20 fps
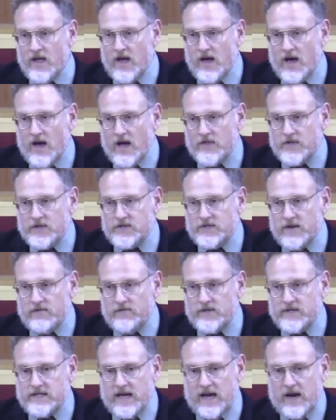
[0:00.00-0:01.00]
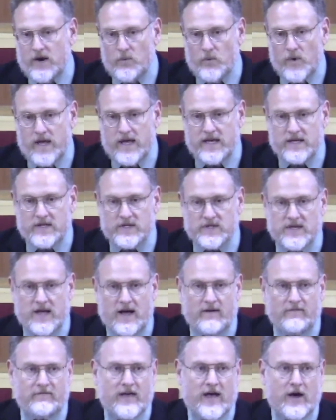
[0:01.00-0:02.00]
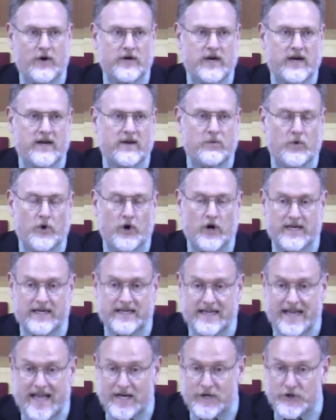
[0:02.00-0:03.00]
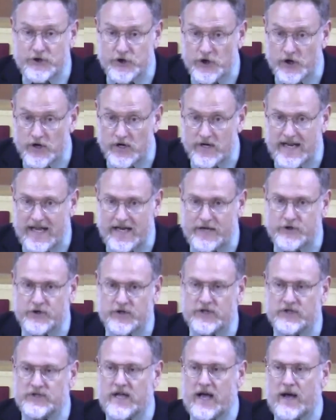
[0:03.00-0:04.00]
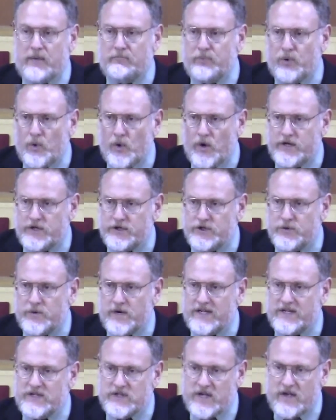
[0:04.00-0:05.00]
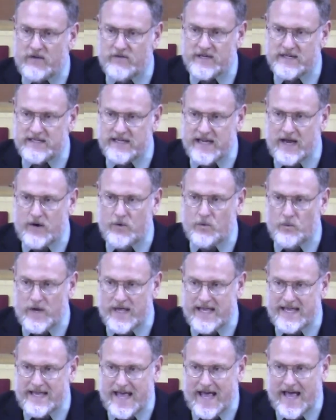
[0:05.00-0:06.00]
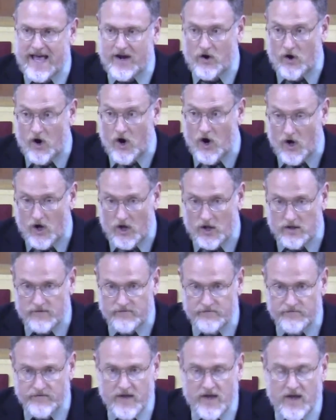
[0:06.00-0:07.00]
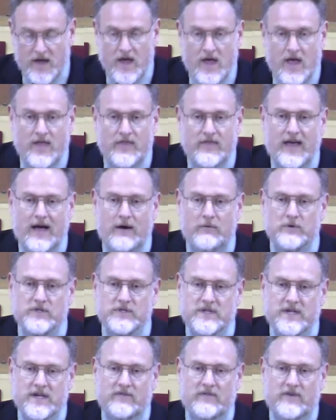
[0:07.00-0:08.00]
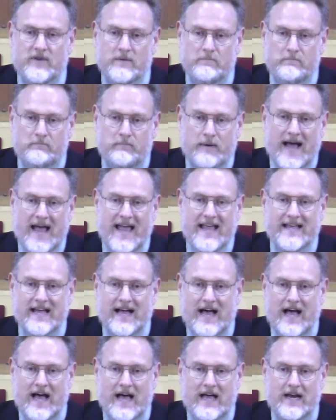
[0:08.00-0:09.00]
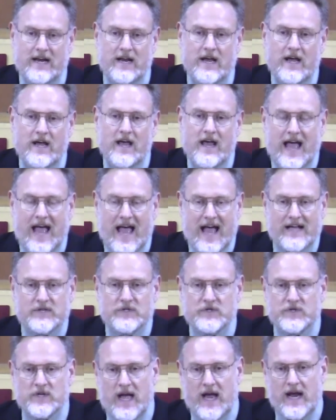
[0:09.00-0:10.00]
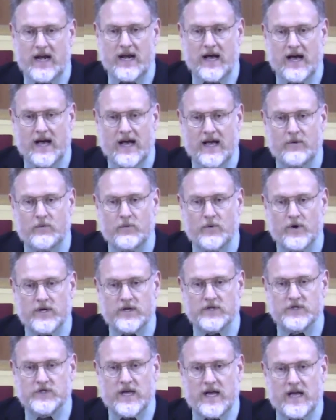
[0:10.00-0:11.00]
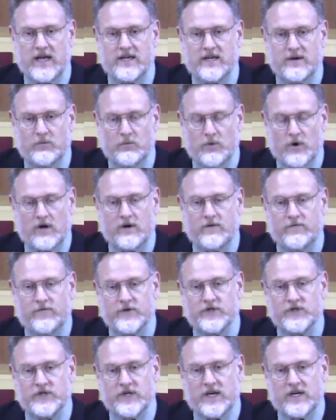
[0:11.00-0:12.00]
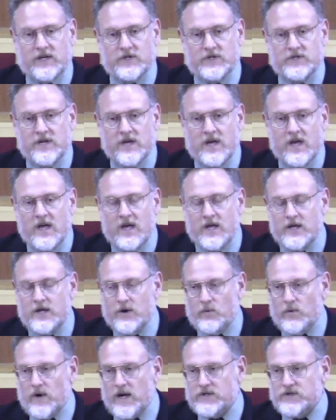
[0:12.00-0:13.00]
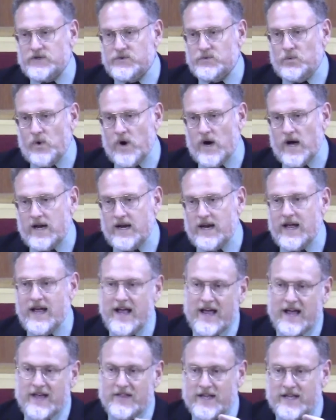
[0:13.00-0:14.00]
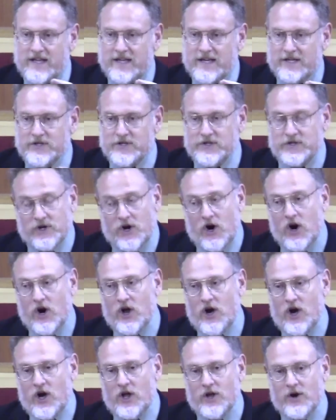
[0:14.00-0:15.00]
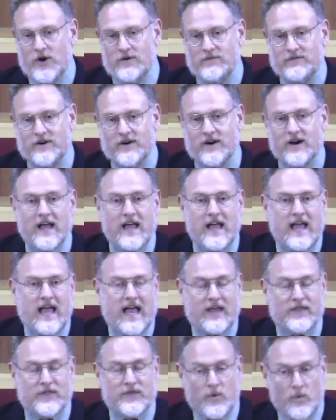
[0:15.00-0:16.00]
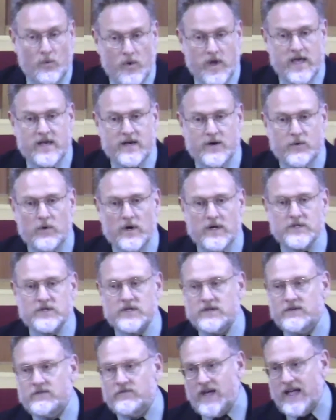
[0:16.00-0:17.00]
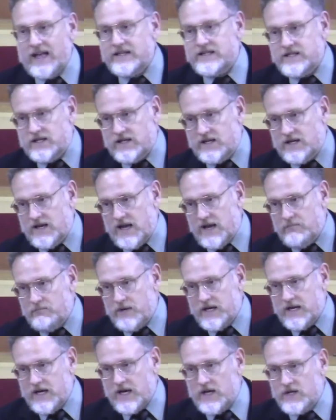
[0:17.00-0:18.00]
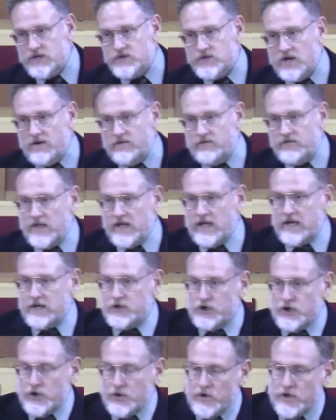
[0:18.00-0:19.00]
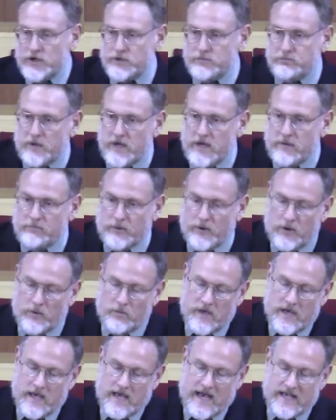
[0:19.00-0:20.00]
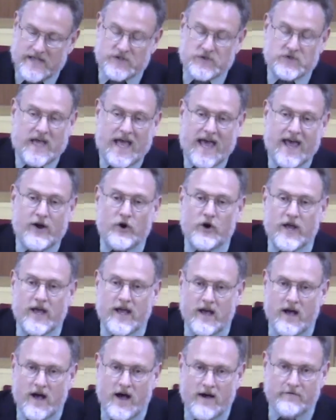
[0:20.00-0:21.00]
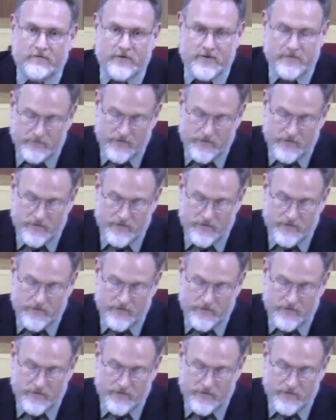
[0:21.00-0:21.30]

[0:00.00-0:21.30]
Uh, the seven day week is not found anywhere in nature. Nature does not point to a seven day week at all that was given by God at Sinai, where He said, You work for six, you rest one, then you start all over. And the week was invented. And because of the Jewish people, we got Saturday off.